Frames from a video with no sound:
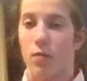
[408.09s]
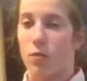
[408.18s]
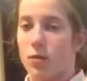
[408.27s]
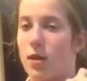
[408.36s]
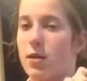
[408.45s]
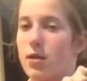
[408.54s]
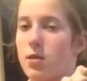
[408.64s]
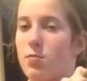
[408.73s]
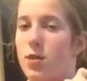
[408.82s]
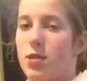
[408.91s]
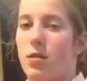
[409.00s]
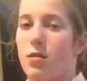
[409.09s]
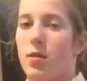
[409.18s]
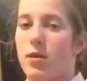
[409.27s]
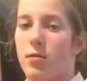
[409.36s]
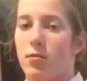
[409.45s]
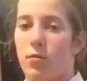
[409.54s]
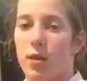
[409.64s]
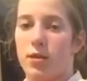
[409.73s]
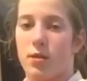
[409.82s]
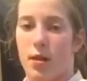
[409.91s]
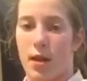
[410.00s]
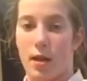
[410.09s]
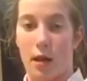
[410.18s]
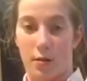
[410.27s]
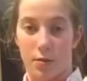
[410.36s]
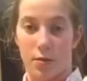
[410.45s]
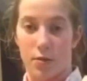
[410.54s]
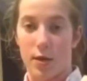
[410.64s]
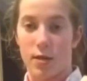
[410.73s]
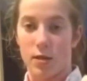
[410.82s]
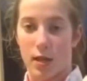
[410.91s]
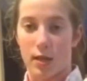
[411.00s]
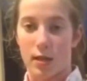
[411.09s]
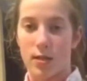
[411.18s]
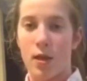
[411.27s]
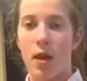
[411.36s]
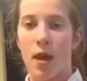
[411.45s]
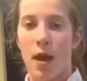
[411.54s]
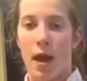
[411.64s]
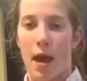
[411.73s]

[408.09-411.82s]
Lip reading: If you don't know what that is, it's basically when you rest your hand on your strings like this,